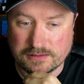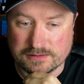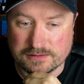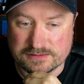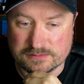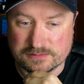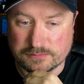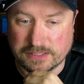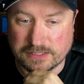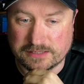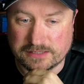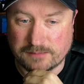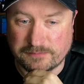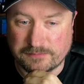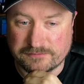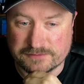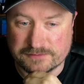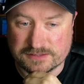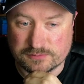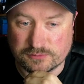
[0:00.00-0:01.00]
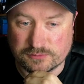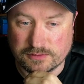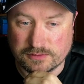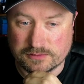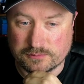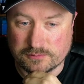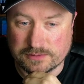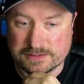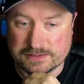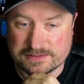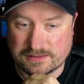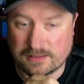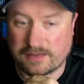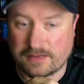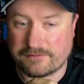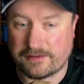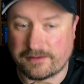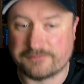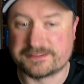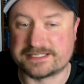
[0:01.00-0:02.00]
because it might not be visible right away. So
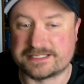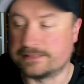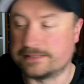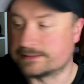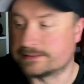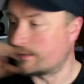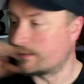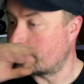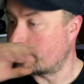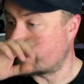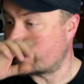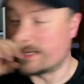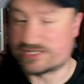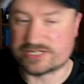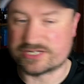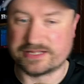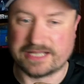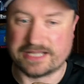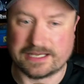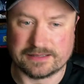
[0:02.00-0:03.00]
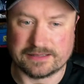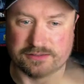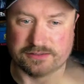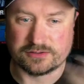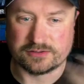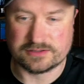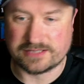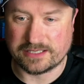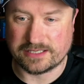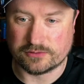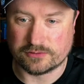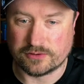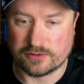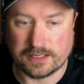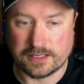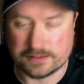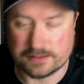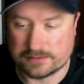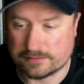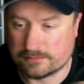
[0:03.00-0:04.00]
I've seen somebody mention that they don't know
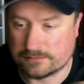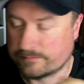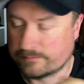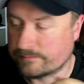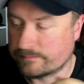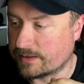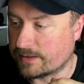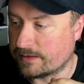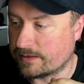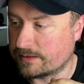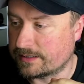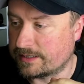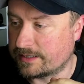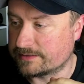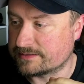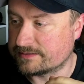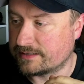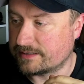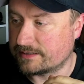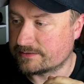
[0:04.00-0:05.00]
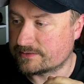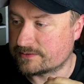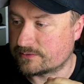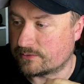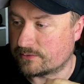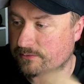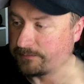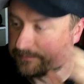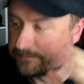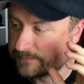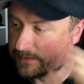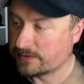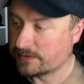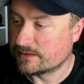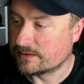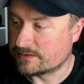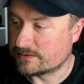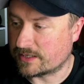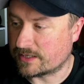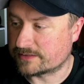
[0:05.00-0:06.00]
how to get to that. So
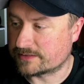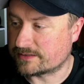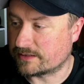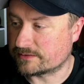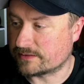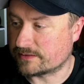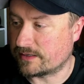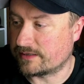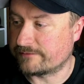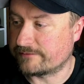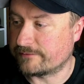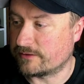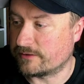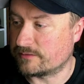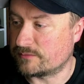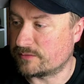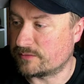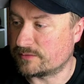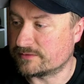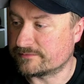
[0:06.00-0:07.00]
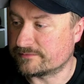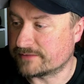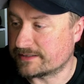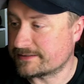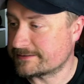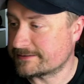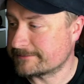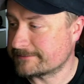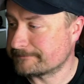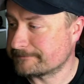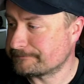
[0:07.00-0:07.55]
if you're on a mobile device.